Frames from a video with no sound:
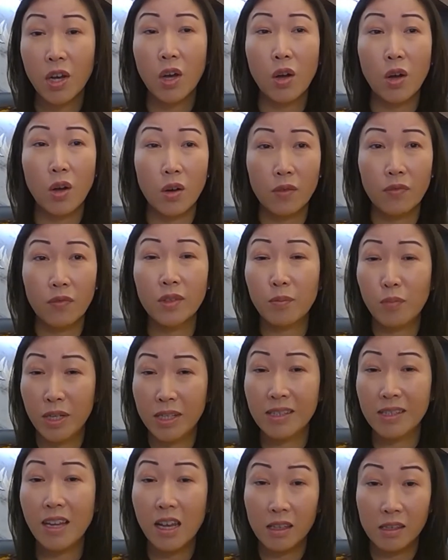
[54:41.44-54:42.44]
of the
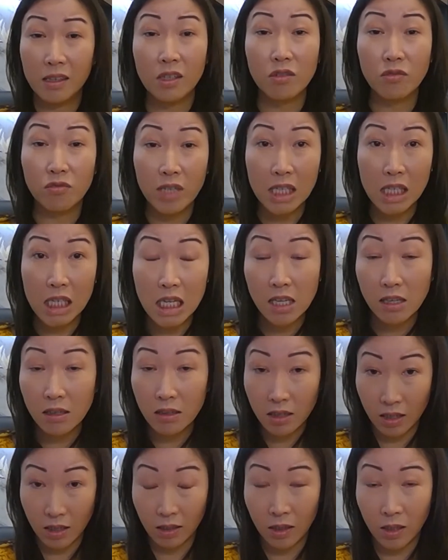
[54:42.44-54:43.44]
breast cancer
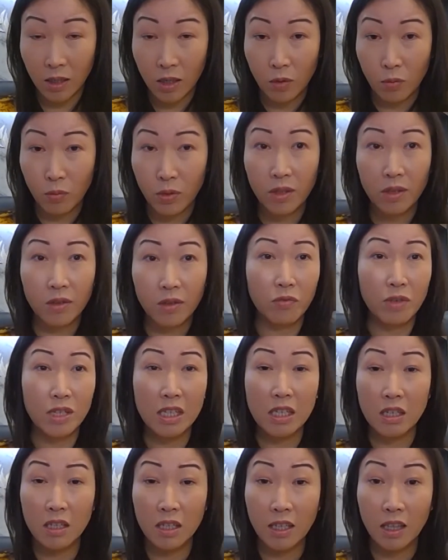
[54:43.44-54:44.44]
returning, whether
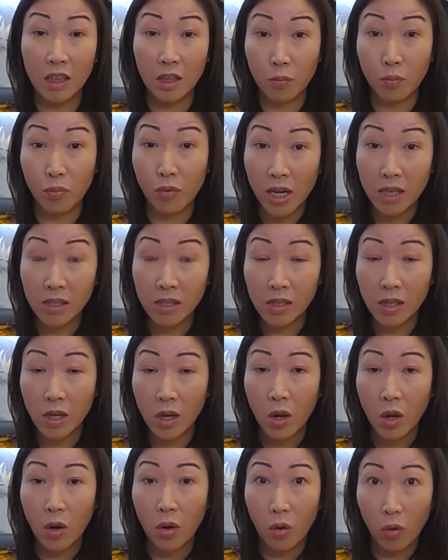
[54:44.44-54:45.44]
returning in the breast
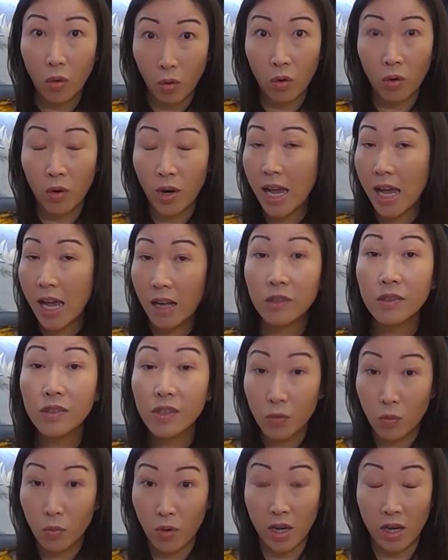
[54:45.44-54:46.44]
or
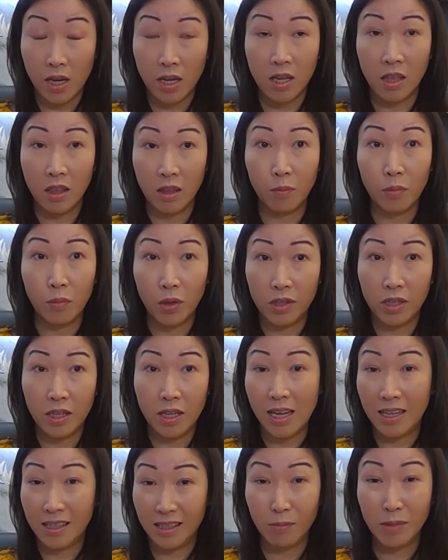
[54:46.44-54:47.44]
elsewhere in the body
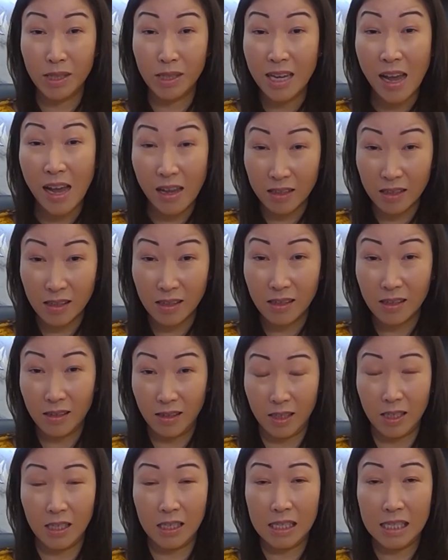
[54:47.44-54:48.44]
as
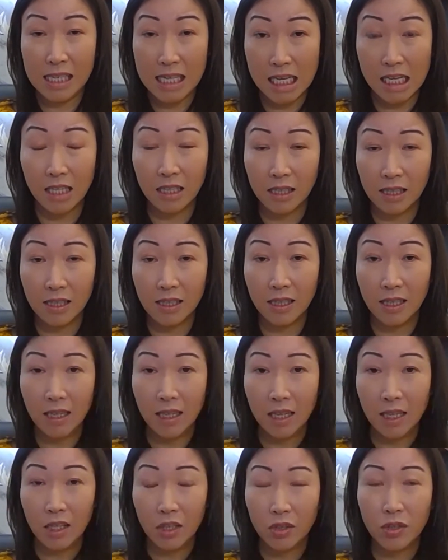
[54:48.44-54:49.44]
metastases.
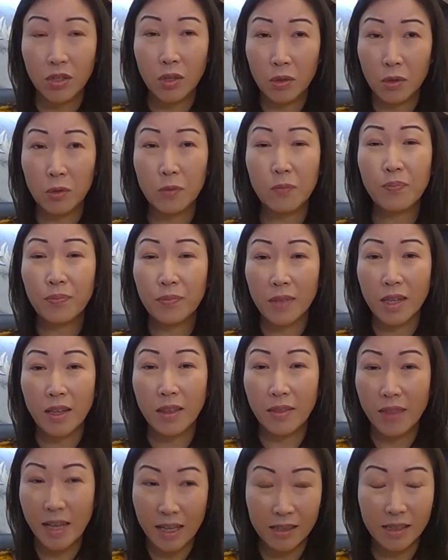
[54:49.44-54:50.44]
So
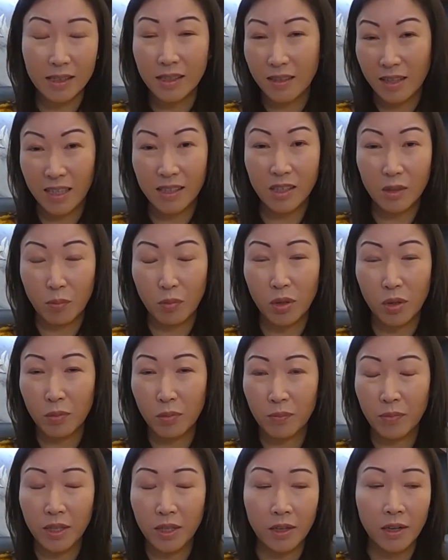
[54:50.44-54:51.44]
that's, that's a
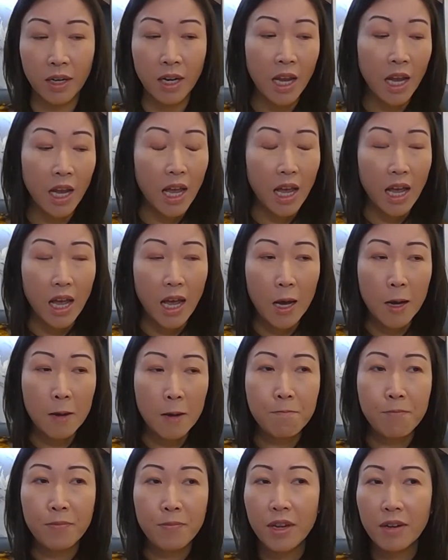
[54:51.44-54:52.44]
problem there.
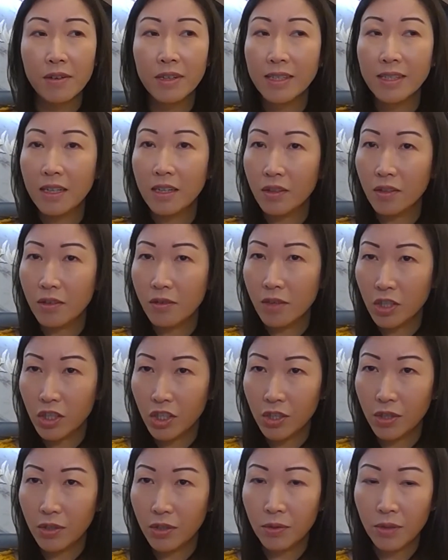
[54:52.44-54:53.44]
Um, there is another
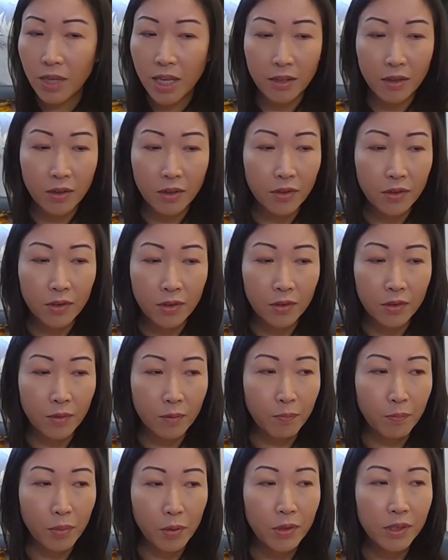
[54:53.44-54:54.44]
issue, another
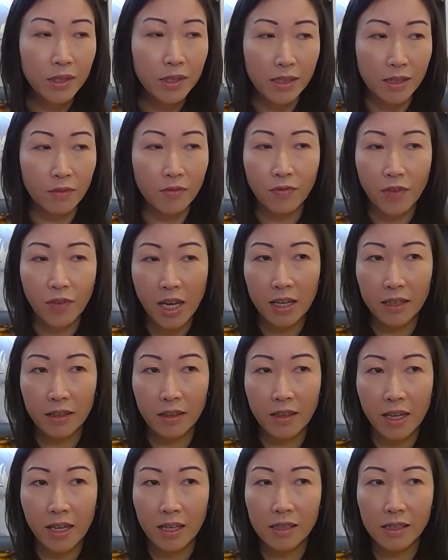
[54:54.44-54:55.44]
point, in fact,
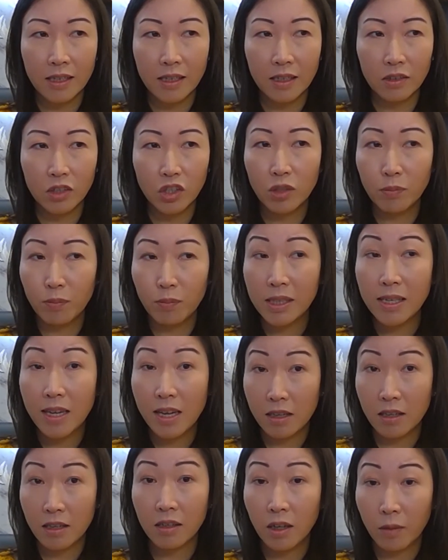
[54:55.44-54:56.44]
that uh, should be
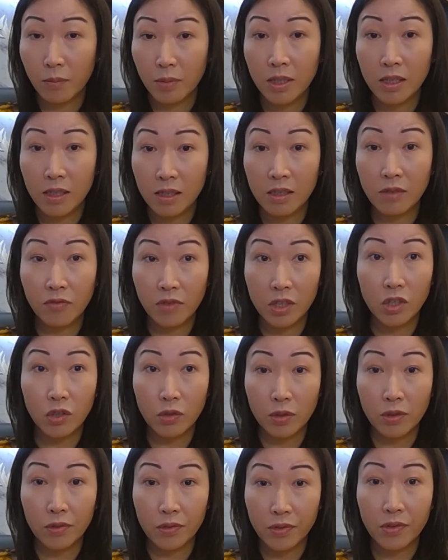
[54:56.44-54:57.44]
taken up in
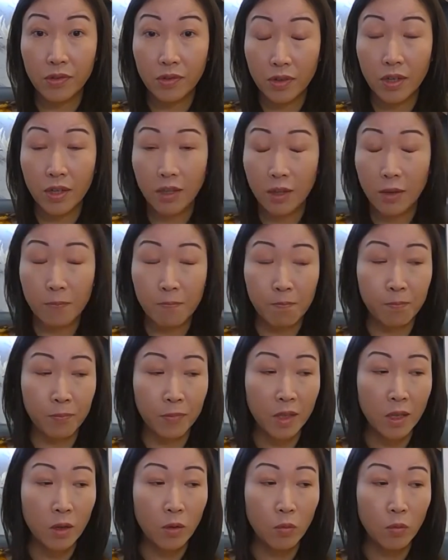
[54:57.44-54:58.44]
individuals um,
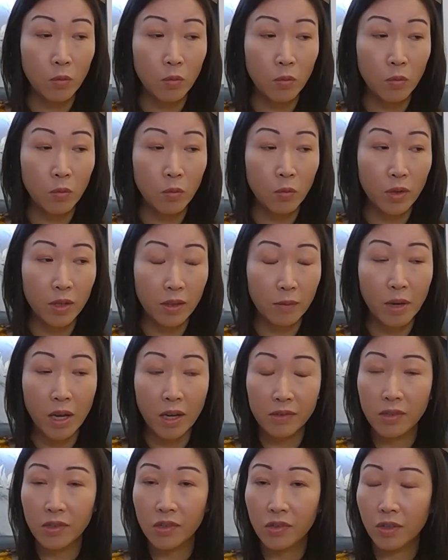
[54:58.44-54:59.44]
with a
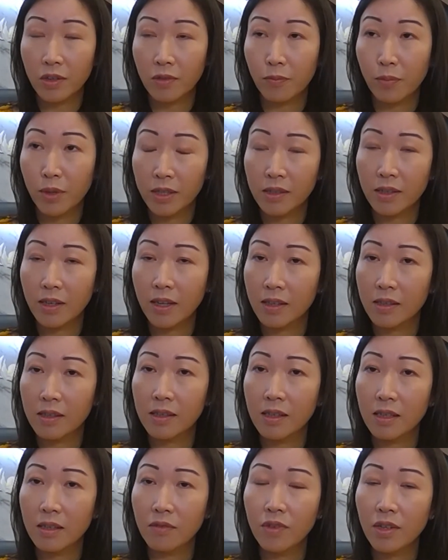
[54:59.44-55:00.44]
past history of breast cancer.
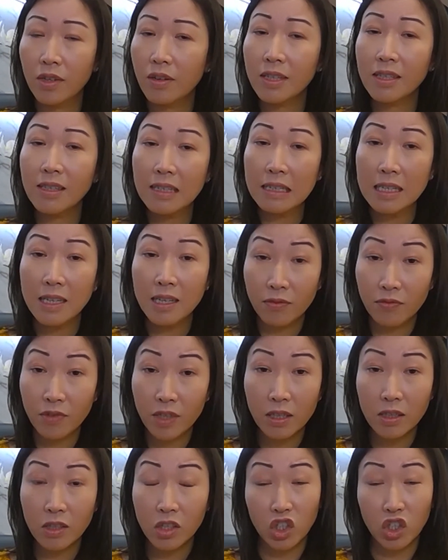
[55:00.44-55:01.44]
If there are
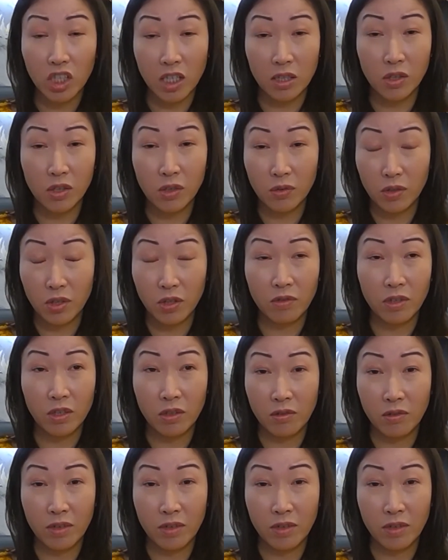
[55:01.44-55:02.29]
significant genital urinary